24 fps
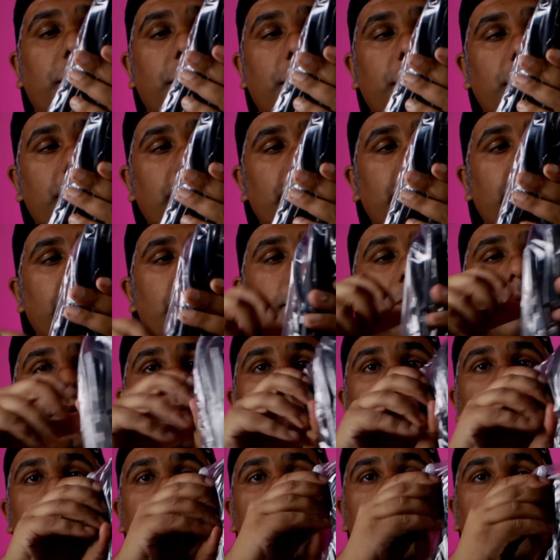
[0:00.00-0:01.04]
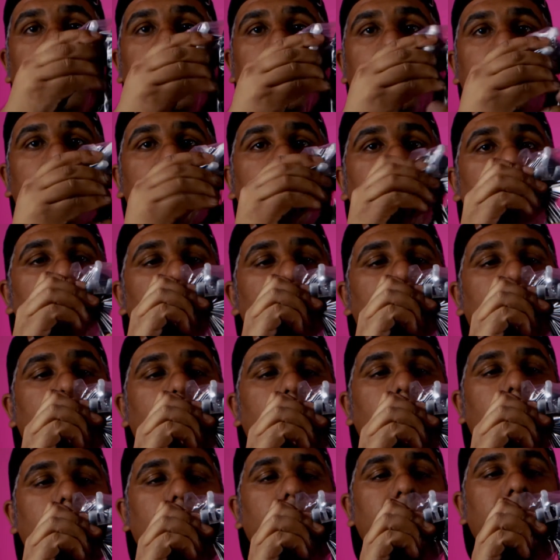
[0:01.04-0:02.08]
long cable with a
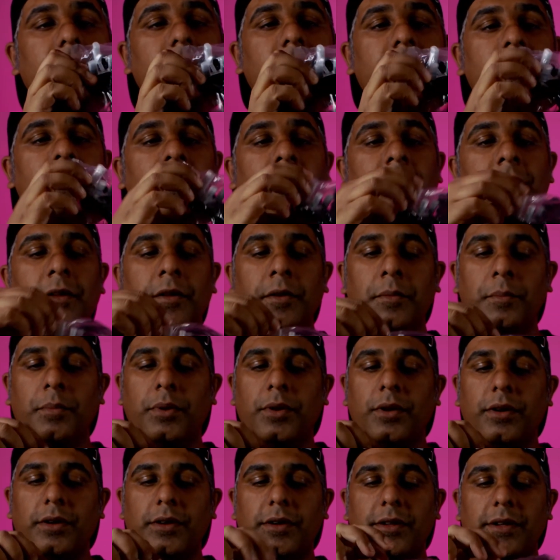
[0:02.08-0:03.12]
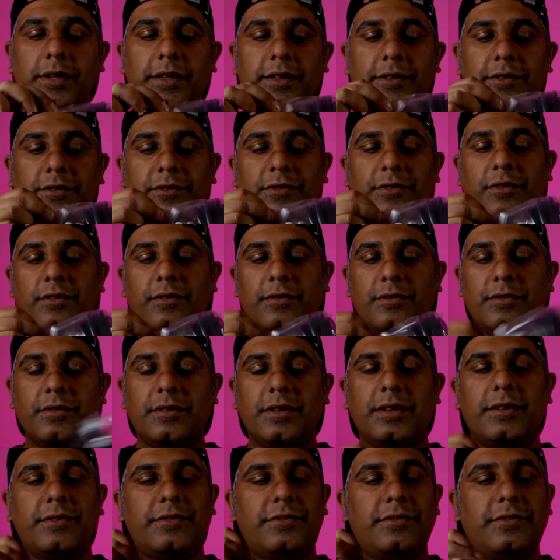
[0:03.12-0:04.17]
UK plug on it. So
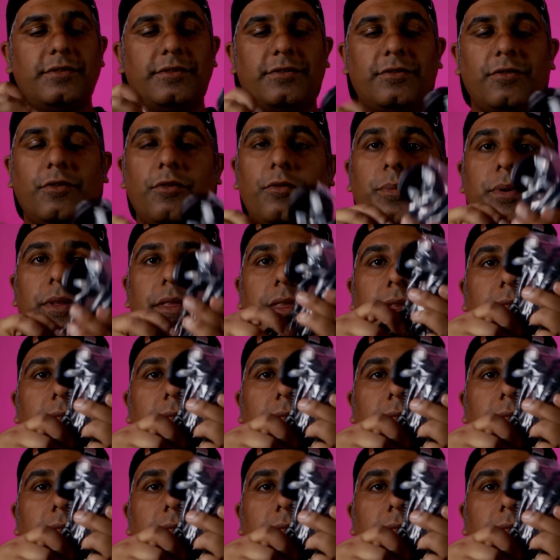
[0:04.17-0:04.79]
let's just open